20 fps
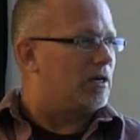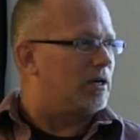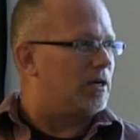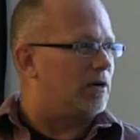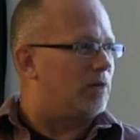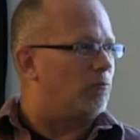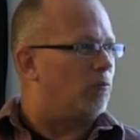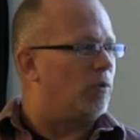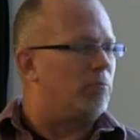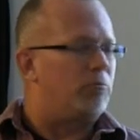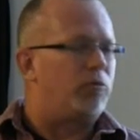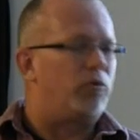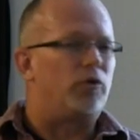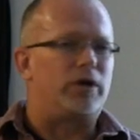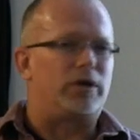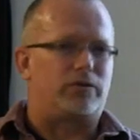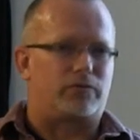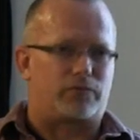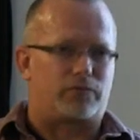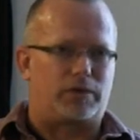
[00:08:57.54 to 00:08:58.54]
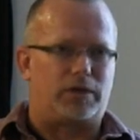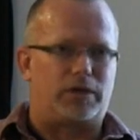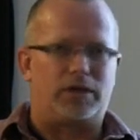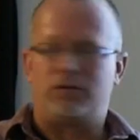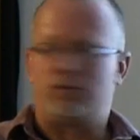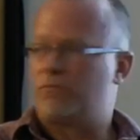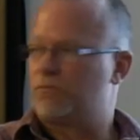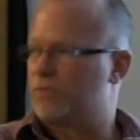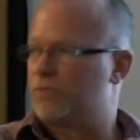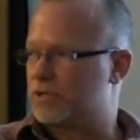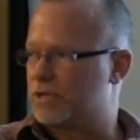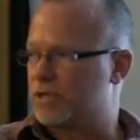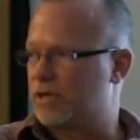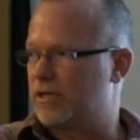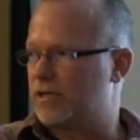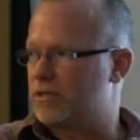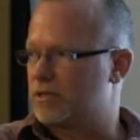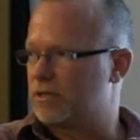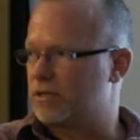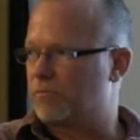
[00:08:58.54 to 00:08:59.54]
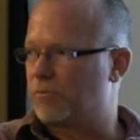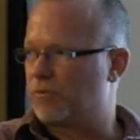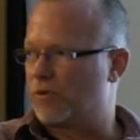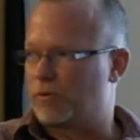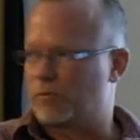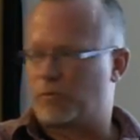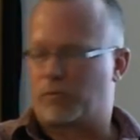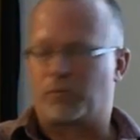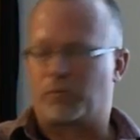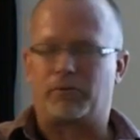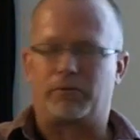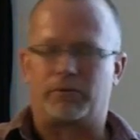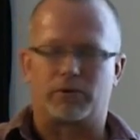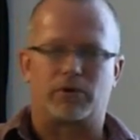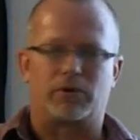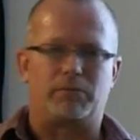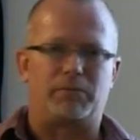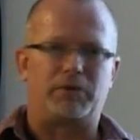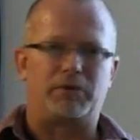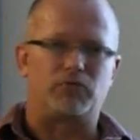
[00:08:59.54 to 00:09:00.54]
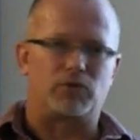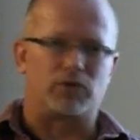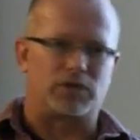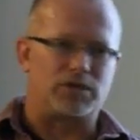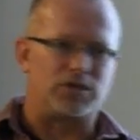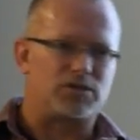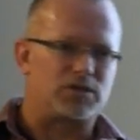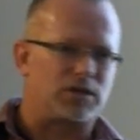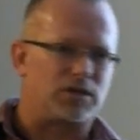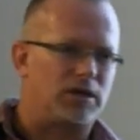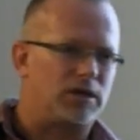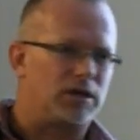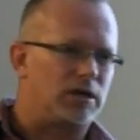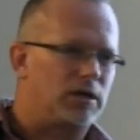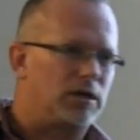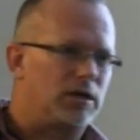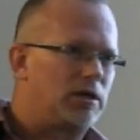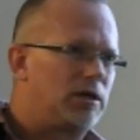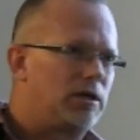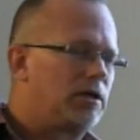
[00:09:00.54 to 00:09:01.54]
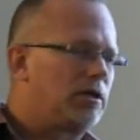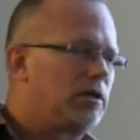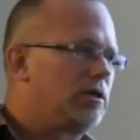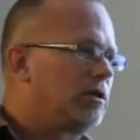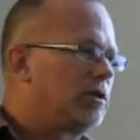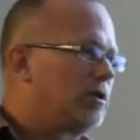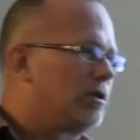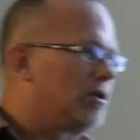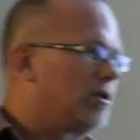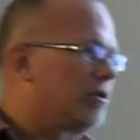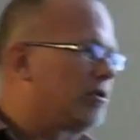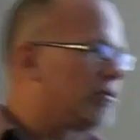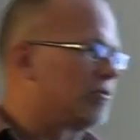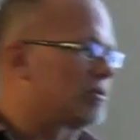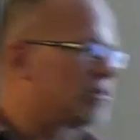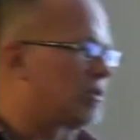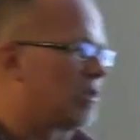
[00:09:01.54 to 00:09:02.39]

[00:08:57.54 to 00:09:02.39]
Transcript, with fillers: uh, 1.3 was getting to the point where we were going to be releasing it. There was